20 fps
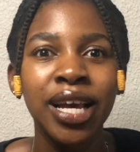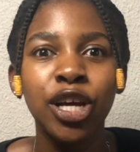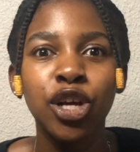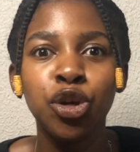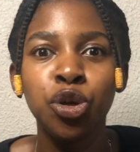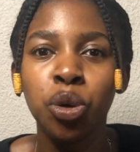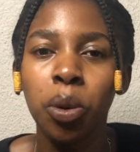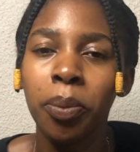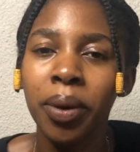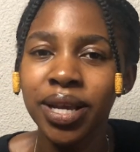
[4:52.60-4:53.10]

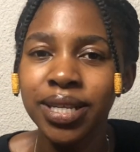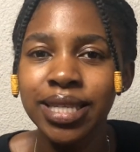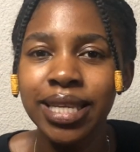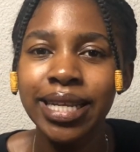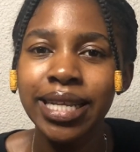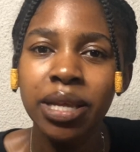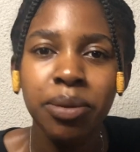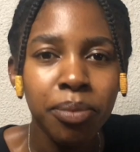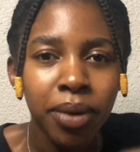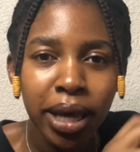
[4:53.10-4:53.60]
you're
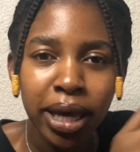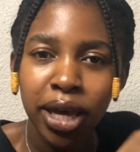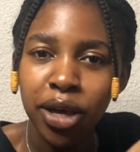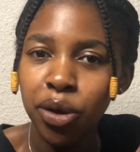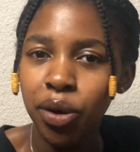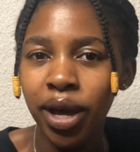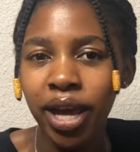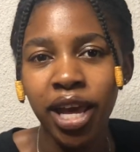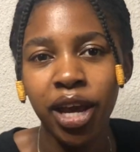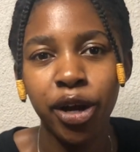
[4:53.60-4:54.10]
basically making
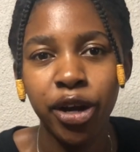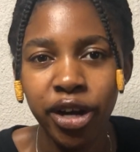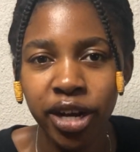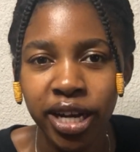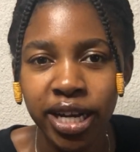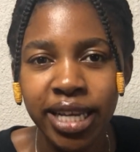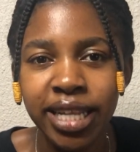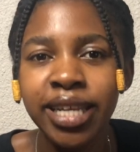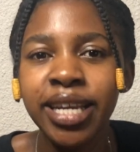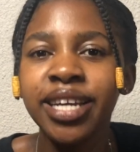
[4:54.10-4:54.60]
your hair
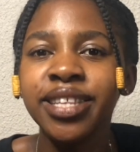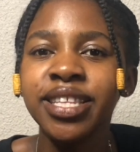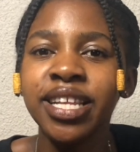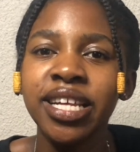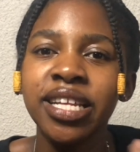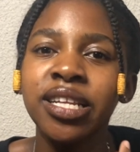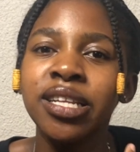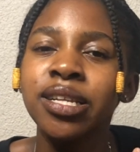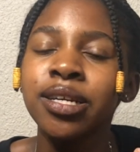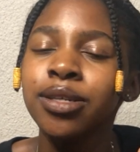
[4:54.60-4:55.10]
curly and
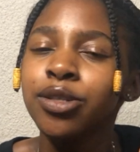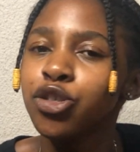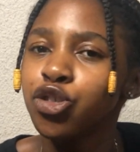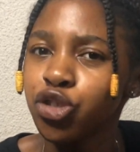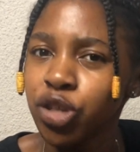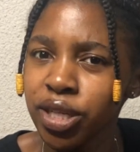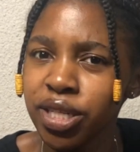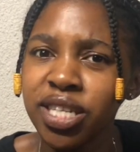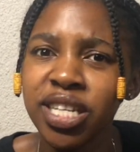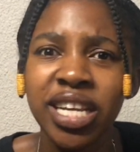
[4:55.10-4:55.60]
then
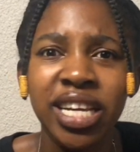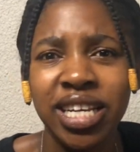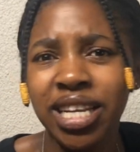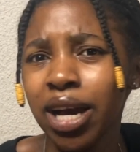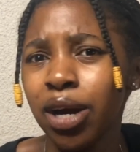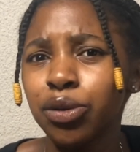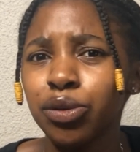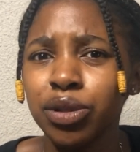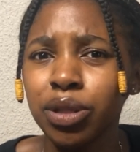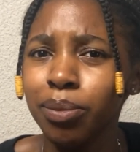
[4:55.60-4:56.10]
straightening it
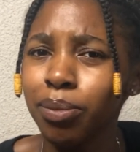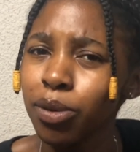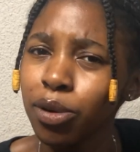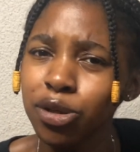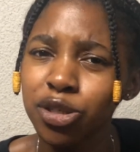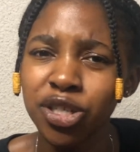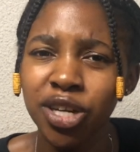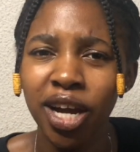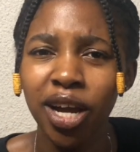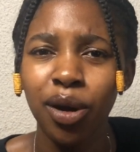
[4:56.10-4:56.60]
out with a blow
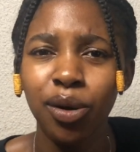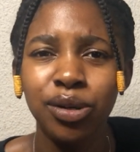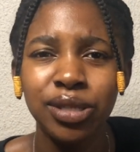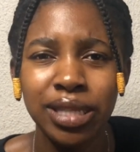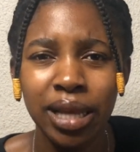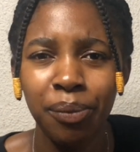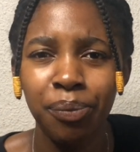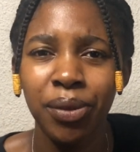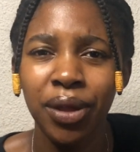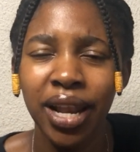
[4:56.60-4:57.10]
dryer or
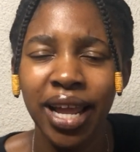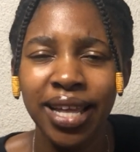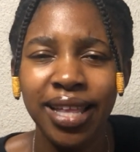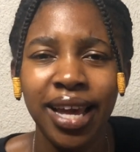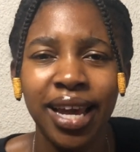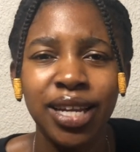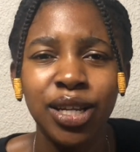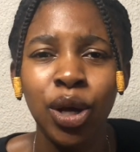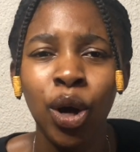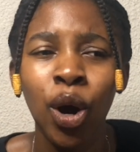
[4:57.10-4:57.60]
something like
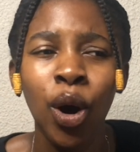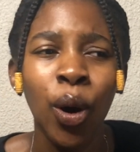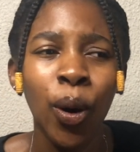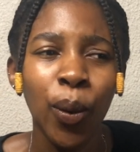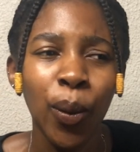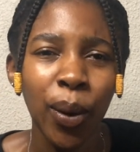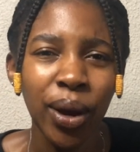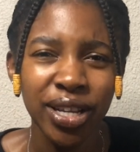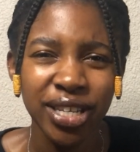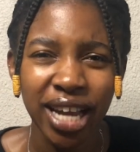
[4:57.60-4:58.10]
that,
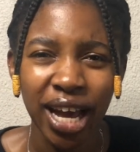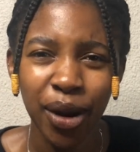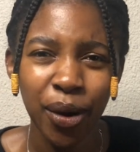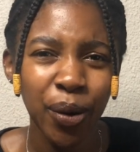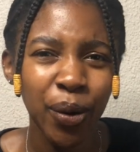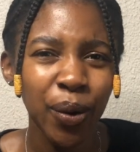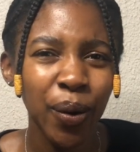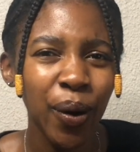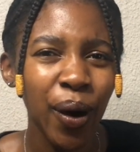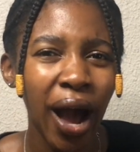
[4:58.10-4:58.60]
which I don't
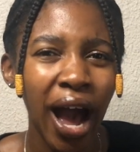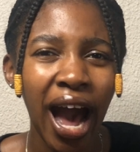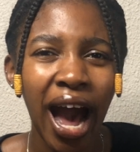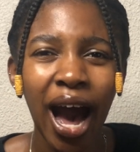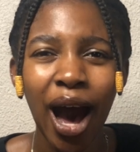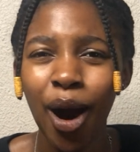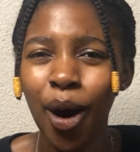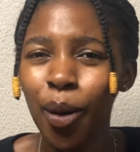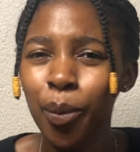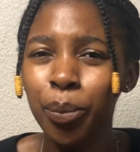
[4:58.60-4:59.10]
know
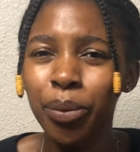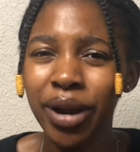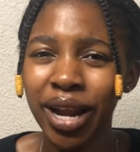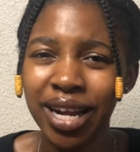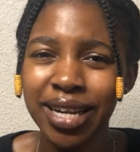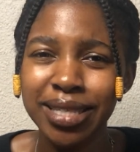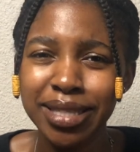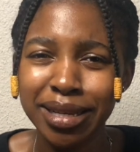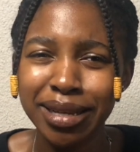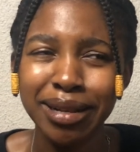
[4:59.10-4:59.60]
how
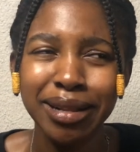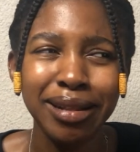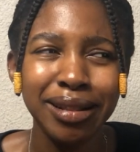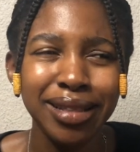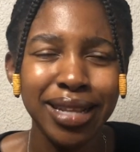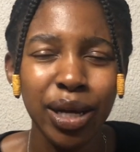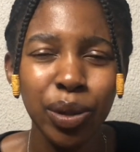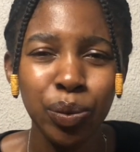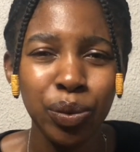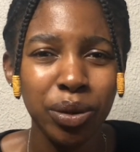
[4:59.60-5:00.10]
practical
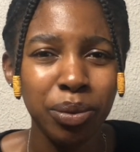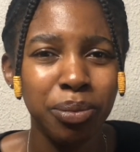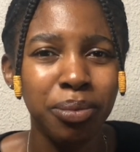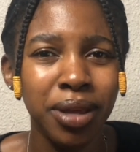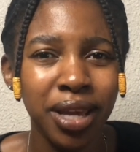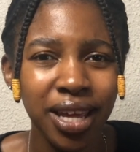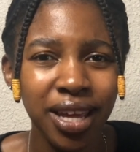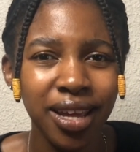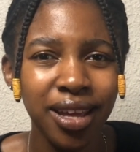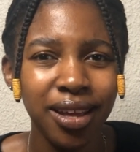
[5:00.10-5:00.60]
that would
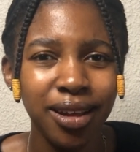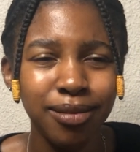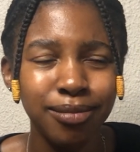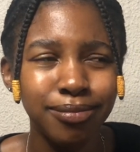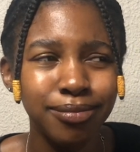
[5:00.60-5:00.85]
be.